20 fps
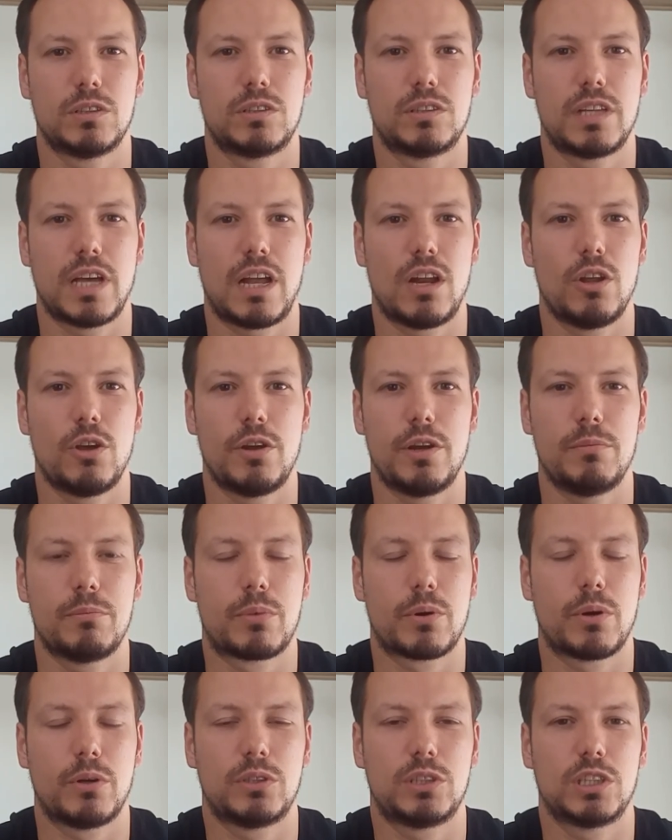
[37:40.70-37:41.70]
that learning
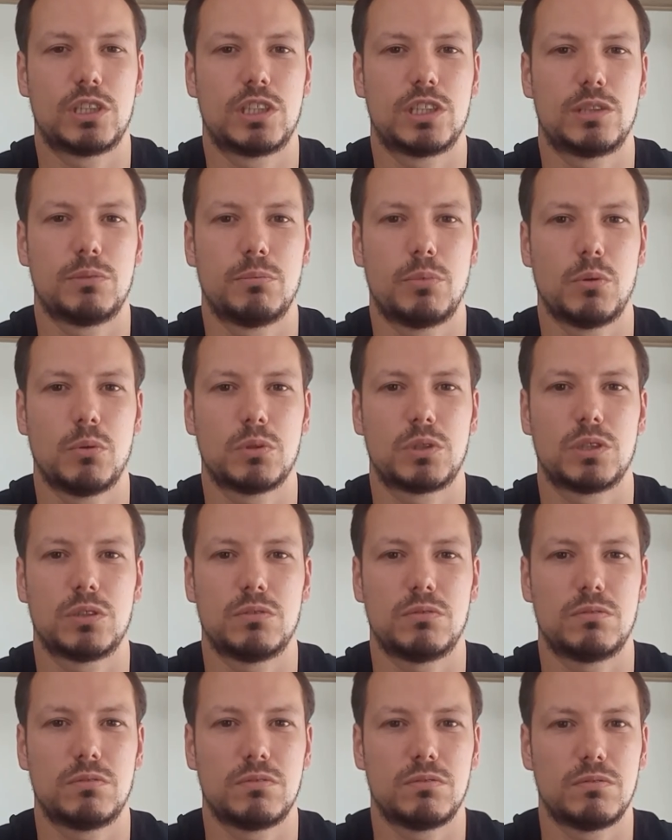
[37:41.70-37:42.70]
process is
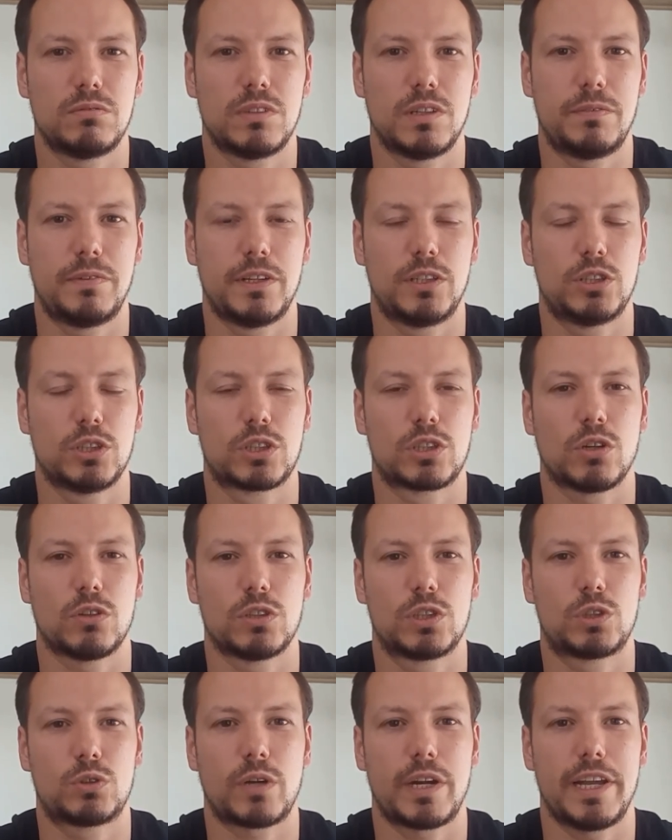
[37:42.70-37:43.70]
important. If he'd just
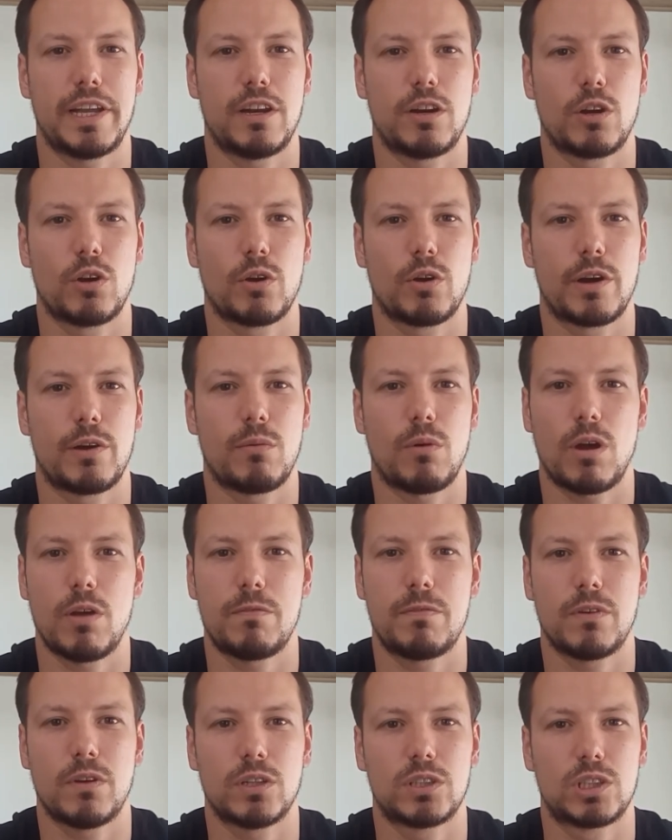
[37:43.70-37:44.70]
gone straight in and got it
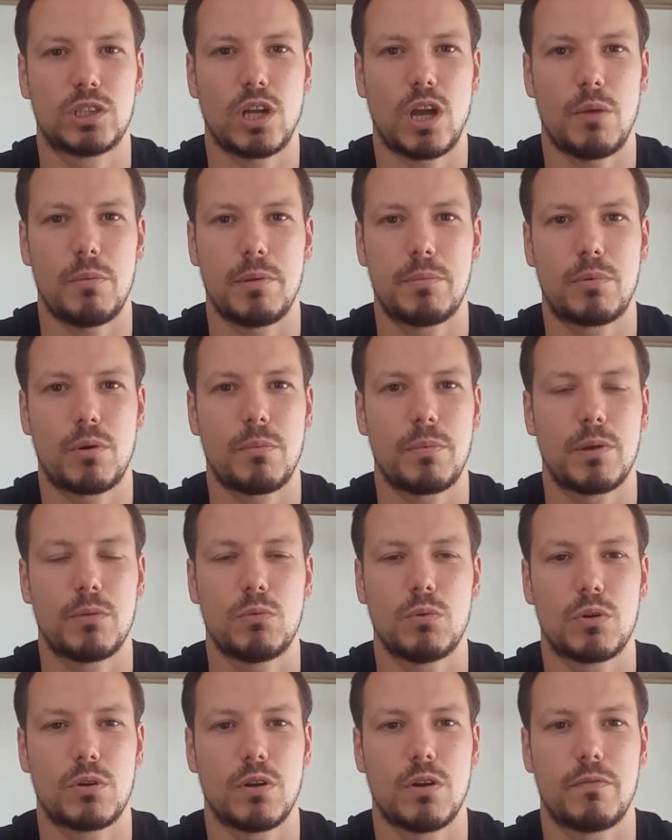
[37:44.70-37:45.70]
right first time, he probably
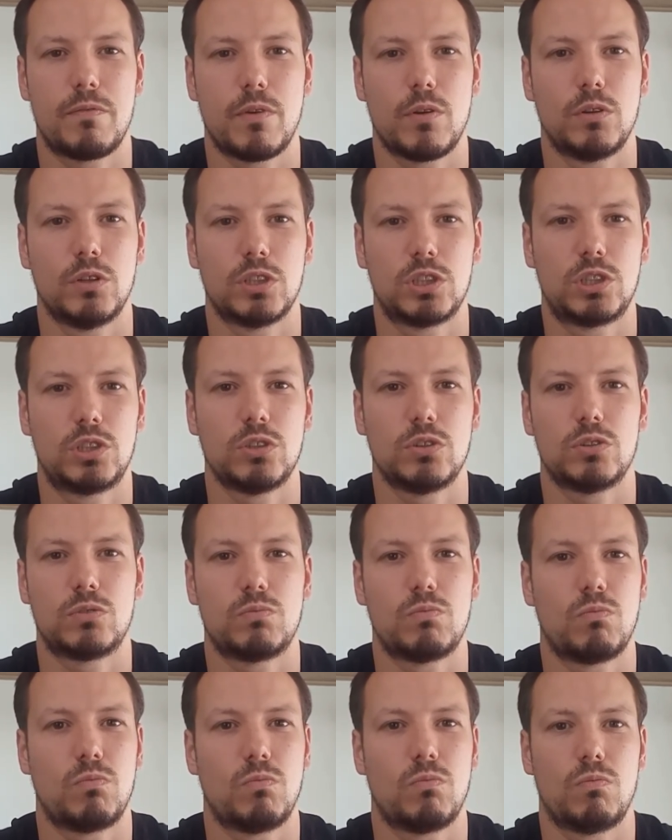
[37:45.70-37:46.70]
wouldn't have understood
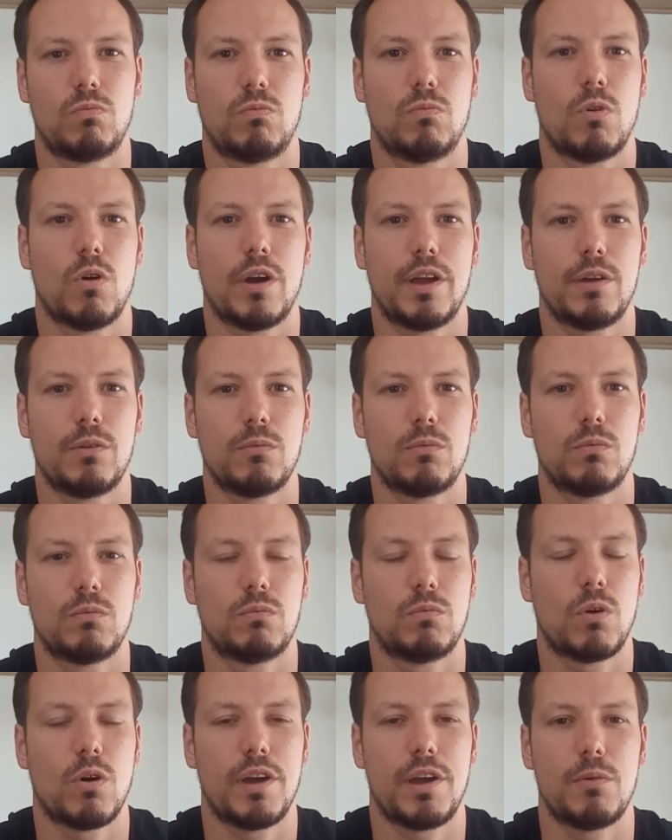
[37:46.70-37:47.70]
why it
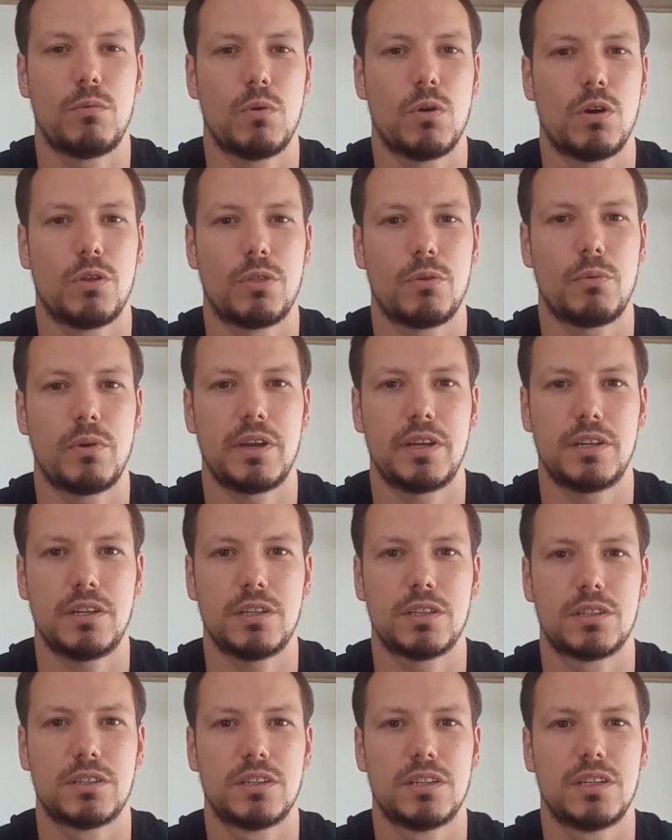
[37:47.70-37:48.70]
worked the way it
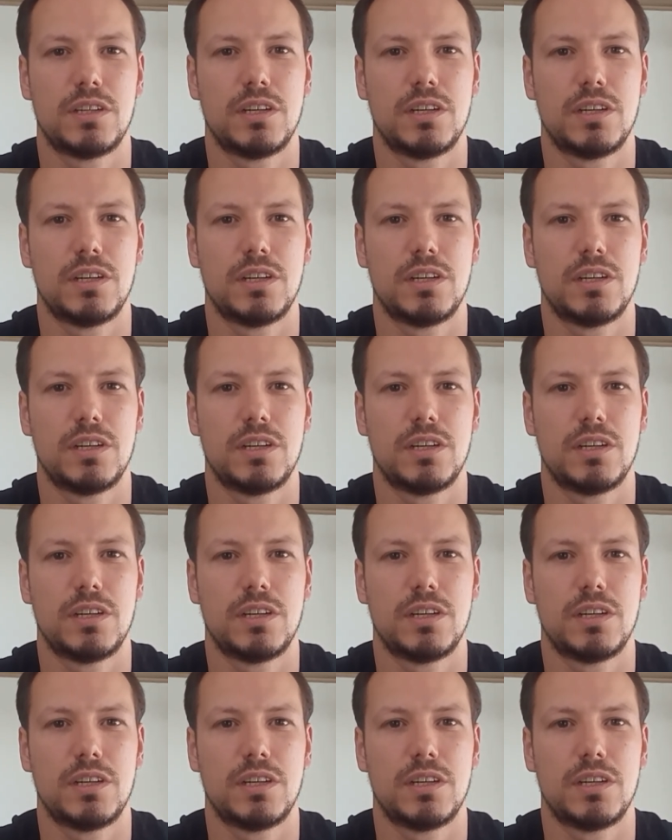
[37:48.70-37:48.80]
did.